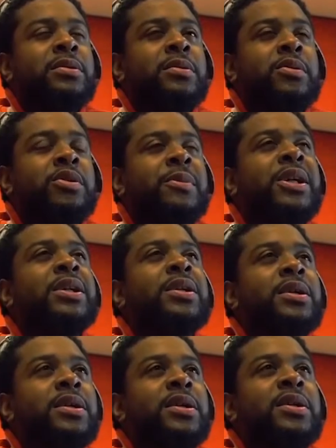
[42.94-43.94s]
"What you
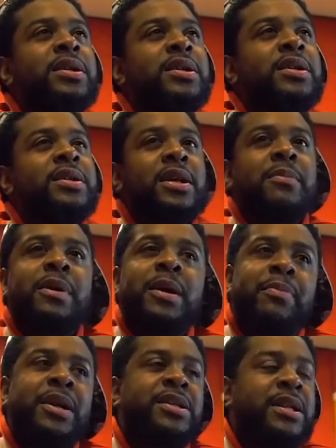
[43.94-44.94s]
mean? Like,
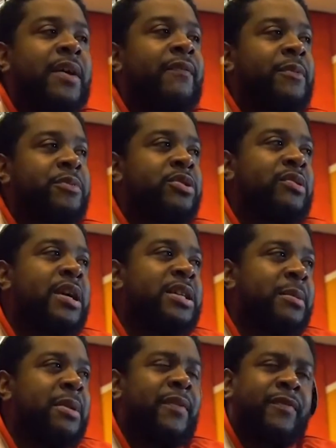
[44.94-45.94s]
make beats like from scratch?"
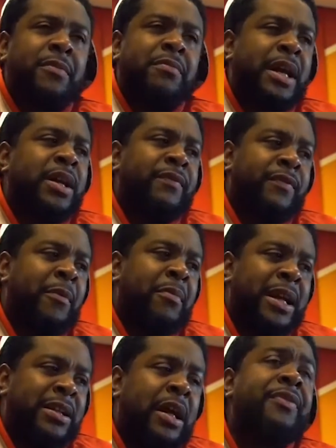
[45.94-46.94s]
I'm like, "From
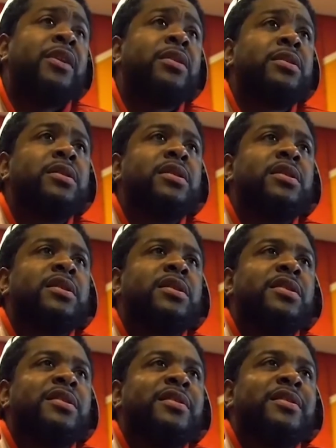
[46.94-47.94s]
nothing?"
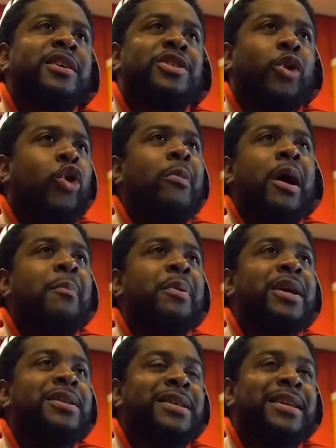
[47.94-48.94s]
Because all my
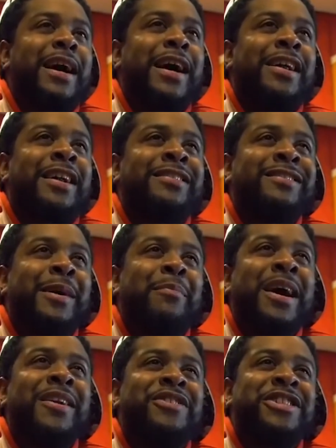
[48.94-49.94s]
beats, and I
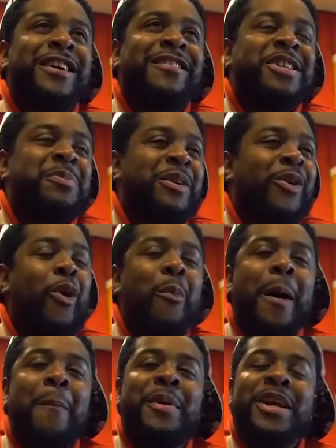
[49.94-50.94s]
might have shared this, but all
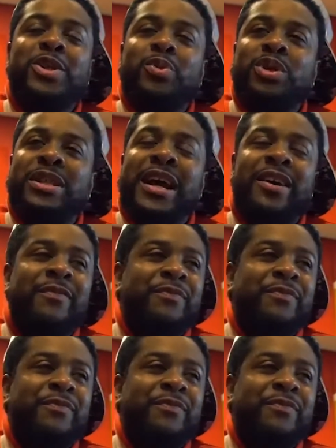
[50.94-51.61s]
my beats was like